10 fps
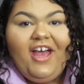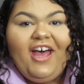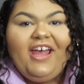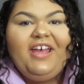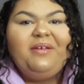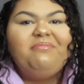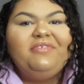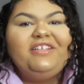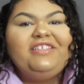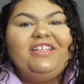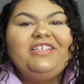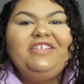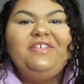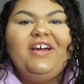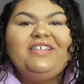Until I see
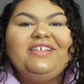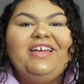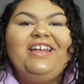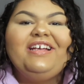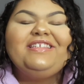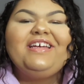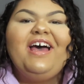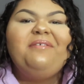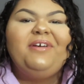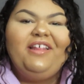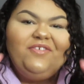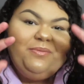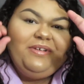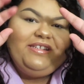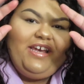you guys again next time, I love you.
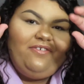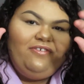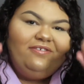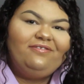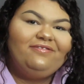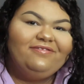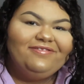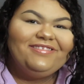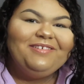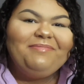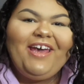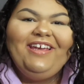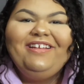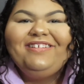Be safe. Bye.